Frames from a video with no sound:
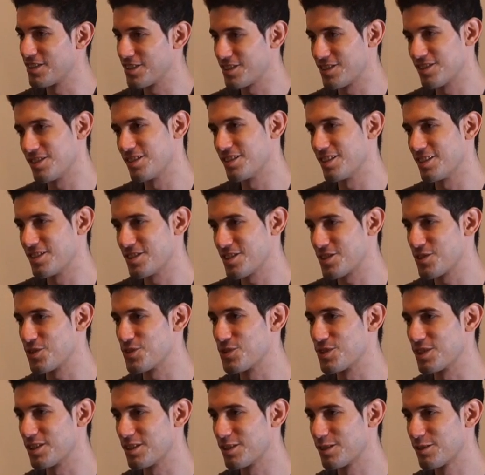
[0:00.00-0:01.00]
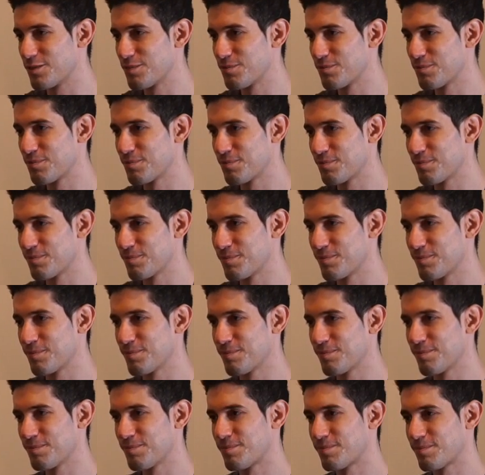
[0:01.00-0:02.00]
They, yeah. they just use it. Yeah,
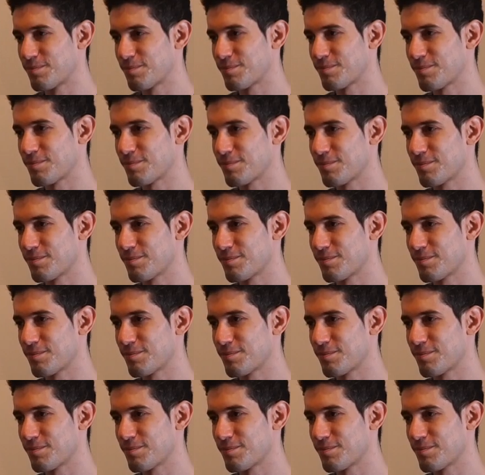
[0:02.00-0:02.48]
yeah, cool.